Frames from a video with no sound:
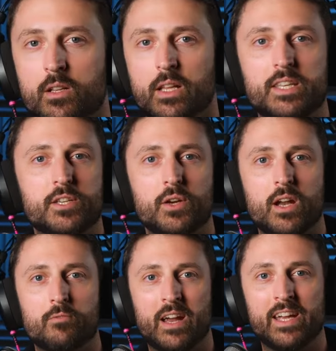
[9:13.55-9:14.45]
Let's turn
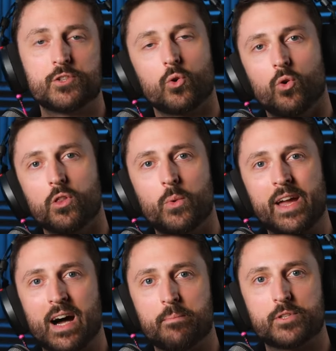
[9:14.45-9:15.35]
our range all the way
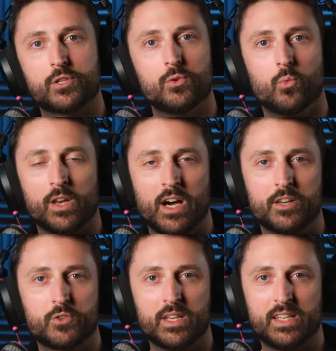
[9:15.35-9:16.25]
up to
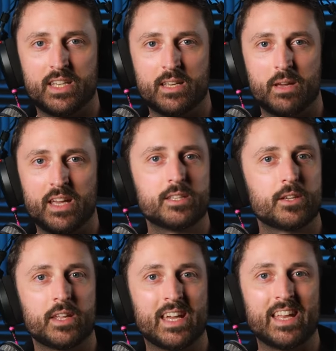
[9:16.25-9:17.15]
100 dB so
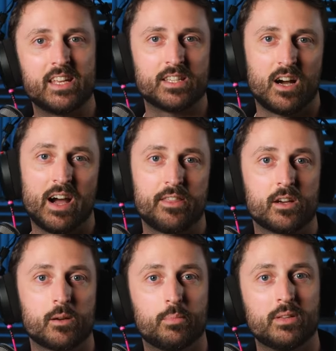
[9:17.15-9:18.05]
the gate is either
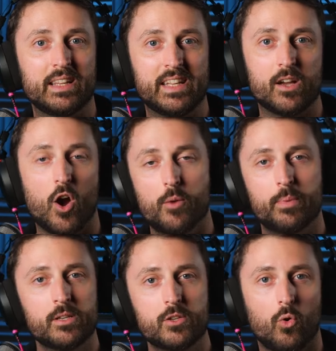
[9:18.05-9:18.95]
completely
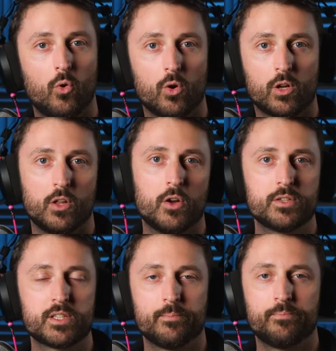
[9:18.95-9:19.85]
opened or closed,